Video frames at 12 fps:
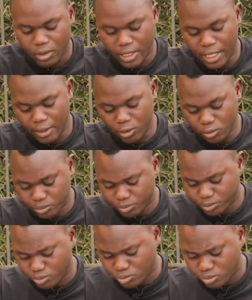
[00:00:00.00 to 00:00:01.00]
Now
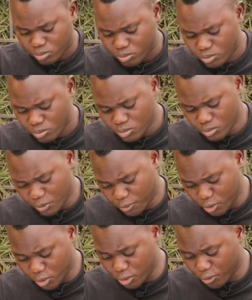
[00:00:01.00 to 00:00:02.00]

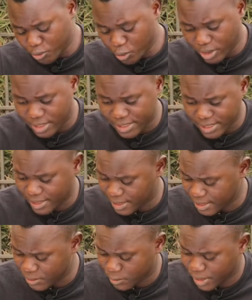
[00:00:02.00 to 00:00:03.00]
for those of you who understand that
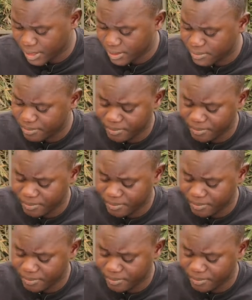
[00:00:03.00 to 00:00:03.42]
as well,